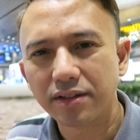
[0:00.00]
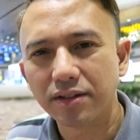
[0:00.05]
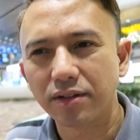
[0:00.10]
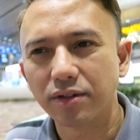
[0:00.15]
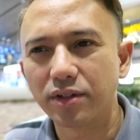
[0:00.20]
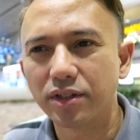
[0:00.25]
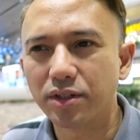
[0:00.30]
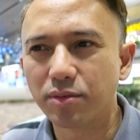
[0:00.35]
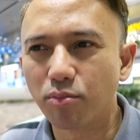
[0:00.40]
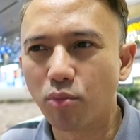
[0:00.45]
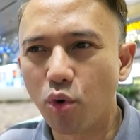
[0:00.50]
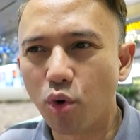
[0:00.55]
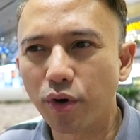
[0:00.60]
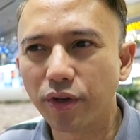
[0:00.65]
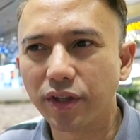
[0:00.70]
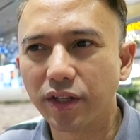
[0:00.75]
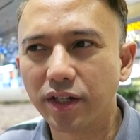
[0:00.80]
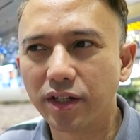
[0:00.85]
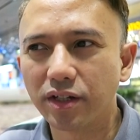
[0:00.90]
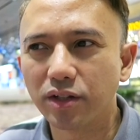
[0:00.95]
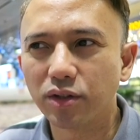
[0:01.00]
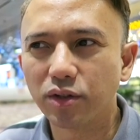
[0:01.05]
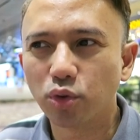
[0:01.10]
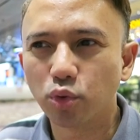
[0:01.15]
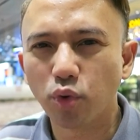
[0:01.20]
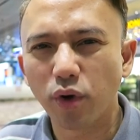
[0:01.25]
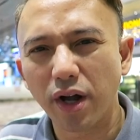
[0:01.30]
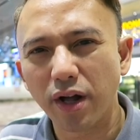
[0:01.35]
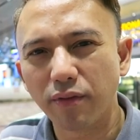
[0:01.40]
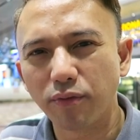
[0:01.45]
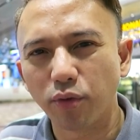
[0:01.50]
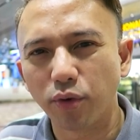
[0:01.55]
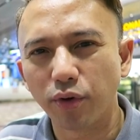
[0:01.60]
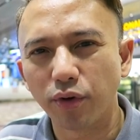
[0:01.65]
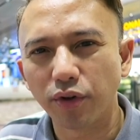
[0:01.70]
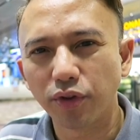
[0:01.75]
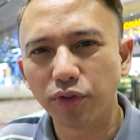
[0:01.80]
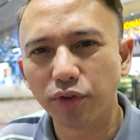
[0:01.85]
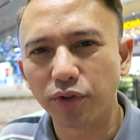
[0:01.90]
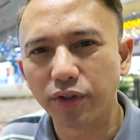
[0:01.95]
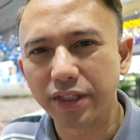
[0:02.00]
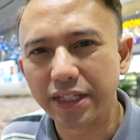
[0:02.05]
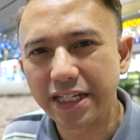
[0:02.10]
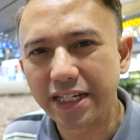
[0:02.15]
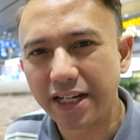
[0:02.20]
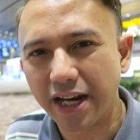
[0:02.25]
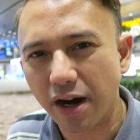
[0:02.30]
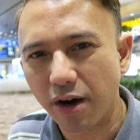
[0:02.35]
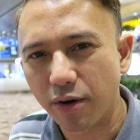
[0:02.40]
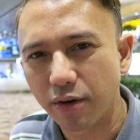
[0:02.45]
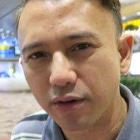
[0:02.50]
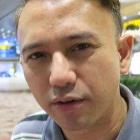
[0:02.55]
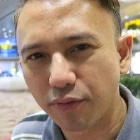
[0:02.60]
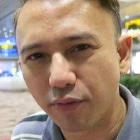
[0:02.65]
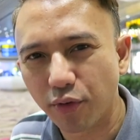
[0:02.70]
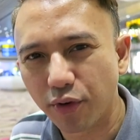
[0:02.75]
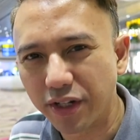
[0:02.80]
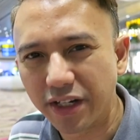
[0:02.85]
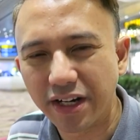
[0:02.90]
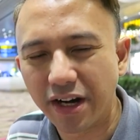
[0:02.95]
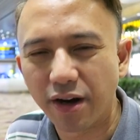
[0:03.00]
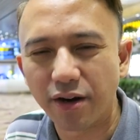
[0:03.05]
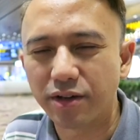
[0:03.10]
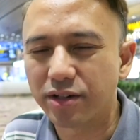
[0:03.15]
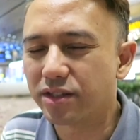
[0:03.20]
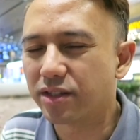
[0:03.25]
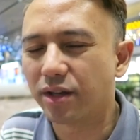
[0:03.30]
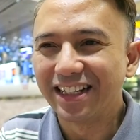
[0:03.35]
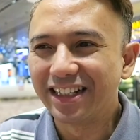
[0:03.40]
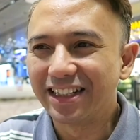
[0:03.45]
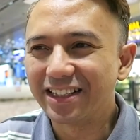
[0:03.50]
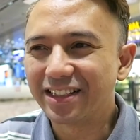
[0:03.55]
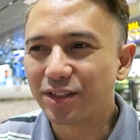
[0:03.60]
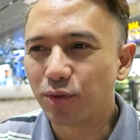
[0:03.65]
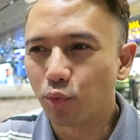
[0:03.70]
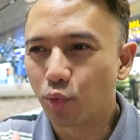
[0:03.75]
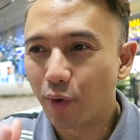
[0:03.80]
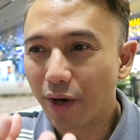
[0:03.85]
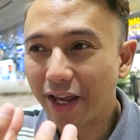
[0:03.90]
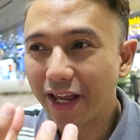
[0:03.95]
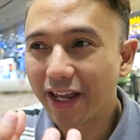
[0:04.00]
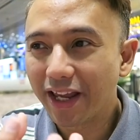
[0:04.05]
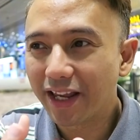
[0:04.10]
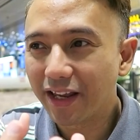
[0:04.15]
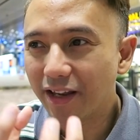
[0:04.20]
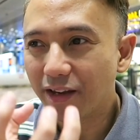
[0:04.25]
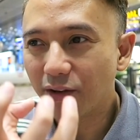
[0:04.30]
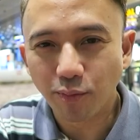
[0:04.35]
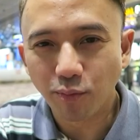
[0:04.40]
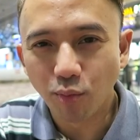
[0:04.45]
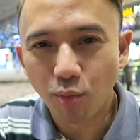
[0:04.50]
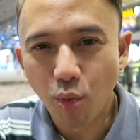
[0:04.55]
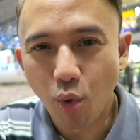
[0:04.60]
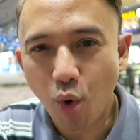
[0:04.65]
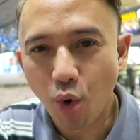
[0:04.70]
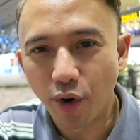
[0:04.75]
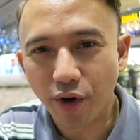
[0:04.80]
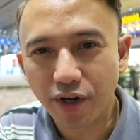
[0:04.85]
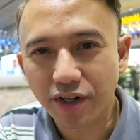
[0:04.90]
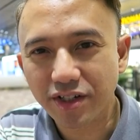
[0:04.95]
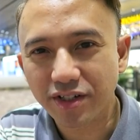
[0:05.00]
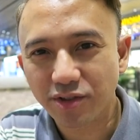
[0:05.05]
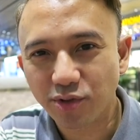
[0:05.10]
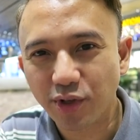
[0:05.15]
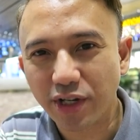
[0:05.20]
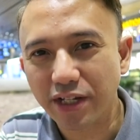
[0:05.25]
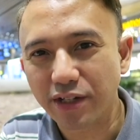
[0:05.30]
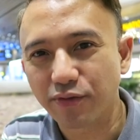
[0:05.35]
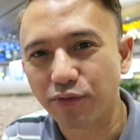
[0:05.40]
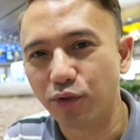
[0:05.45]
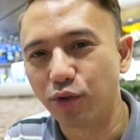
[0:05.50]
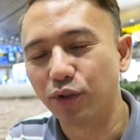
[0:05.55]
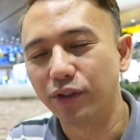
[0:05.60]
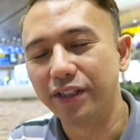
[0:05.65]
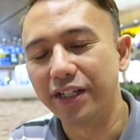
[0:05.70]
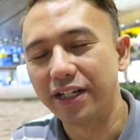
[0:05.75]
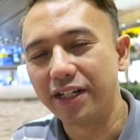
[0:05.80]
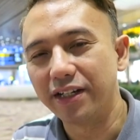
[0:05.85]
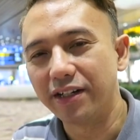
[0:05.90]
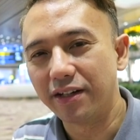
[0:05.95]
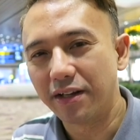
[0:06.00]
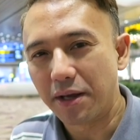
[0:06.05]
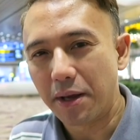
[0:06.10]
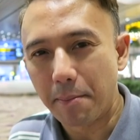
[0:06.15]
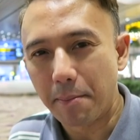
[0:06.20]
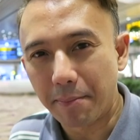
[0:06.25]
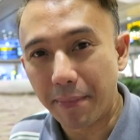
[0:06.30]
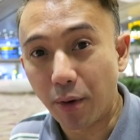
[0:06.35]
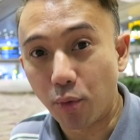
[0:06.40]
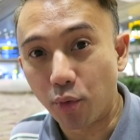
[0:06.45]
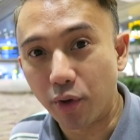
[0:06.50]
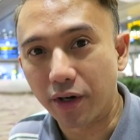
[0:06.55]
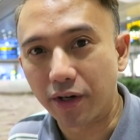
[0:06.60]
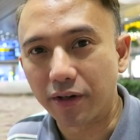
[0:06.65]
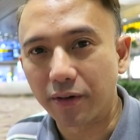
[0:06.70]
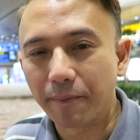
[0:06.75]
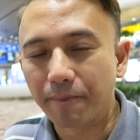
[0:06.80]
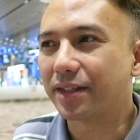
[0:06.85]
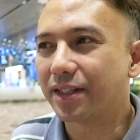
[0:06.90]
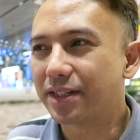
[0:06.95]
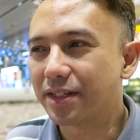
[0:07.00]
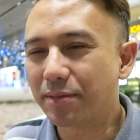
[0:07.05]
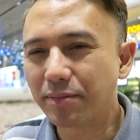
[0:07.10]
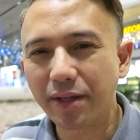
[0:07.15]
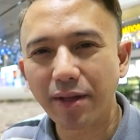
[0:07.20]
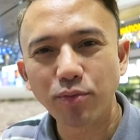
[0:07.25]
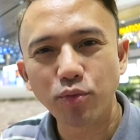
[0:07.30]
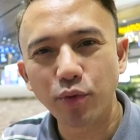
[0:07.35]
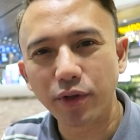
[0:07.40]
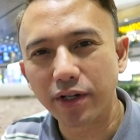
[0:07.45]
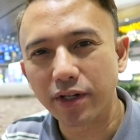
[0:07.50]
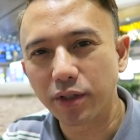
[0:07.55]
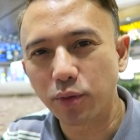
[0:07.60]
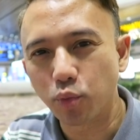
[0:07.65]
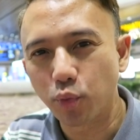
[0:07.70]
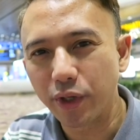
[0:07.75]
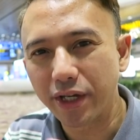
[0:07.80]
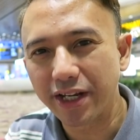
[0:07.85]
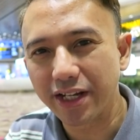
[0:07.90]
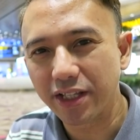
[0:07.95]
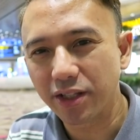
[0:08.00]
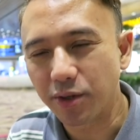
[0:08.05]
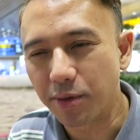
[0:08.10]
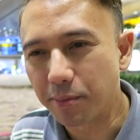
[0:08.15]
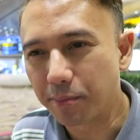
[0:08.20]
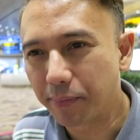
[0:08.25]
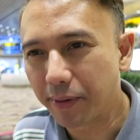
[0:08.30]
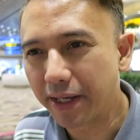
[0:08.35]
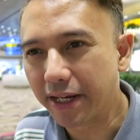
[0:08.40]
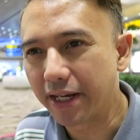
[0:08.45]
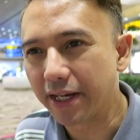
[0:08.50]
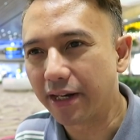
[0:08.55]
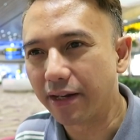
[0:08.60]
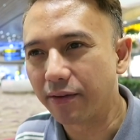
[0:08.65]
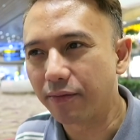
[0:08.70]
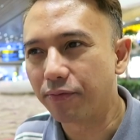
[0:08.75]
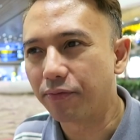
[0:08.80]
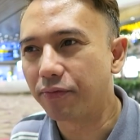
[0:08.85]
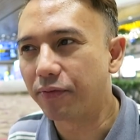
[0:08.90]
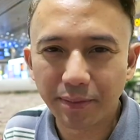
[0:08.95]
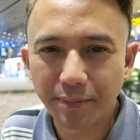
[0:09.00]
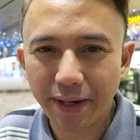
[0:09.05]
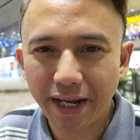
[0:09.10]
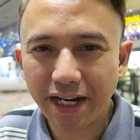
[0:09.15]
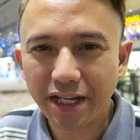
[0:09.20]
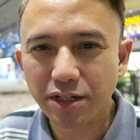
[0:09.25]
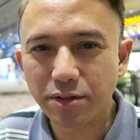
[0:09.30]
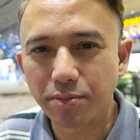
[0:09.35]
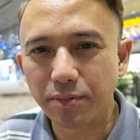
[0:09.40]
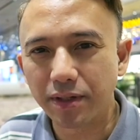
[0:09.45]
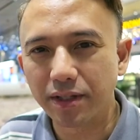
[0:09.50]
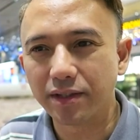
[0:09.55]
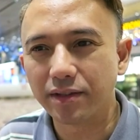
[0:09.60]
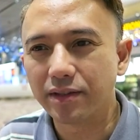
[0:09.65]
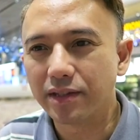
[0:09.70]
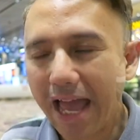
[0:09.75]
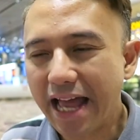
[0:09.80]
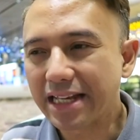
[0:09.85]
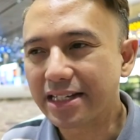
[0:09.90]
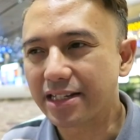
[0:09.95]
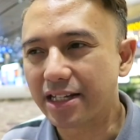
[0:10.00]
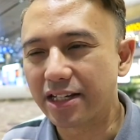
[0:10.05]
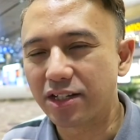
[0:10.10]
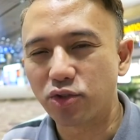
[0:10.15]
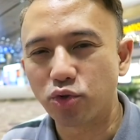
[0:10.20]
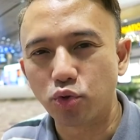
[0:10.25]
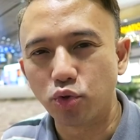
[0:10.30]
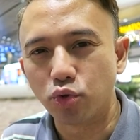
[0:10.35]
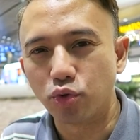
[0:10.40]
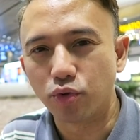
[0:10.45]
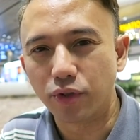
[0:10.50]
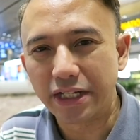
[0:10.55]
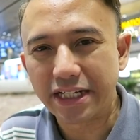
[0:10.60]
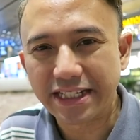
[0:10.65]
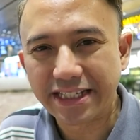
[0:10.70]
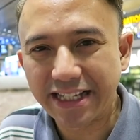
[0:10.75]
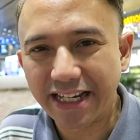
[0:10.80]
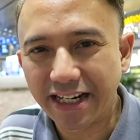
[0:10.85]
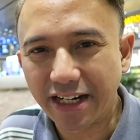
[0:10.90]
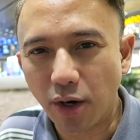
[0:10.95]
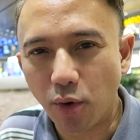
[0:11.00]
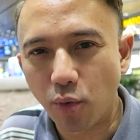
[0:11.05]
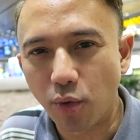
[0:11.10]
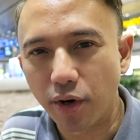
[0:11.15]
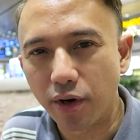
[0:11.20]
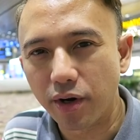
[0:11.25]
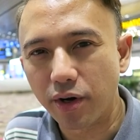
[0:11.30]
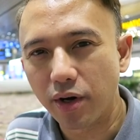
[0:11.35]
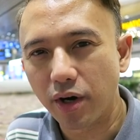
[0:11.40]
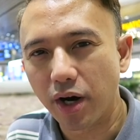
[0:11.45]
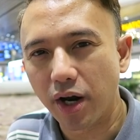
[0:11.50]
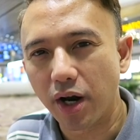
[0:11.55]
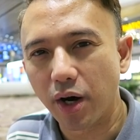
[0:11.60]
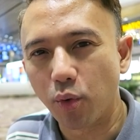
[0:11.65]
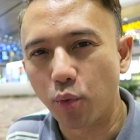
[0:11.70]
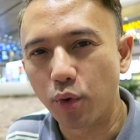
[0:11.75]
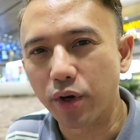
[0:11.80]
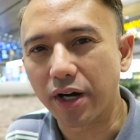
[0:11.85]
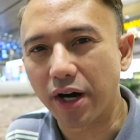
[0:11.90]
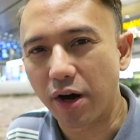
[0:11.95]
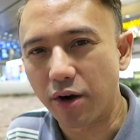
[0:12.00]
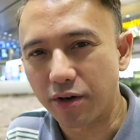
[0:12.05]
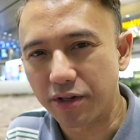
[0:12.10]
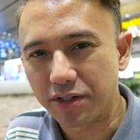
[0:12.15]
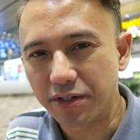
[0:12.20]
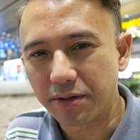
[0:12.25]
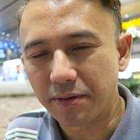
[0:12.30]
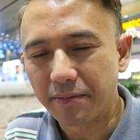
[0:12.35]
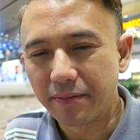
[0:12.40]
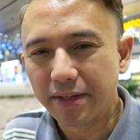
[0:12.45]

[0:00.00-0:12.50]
So it's more than 12 or 13 hours, 14 hours. It's way more stressful than my work. Sometimes we cannot complain if the management asks us to extend our work hours.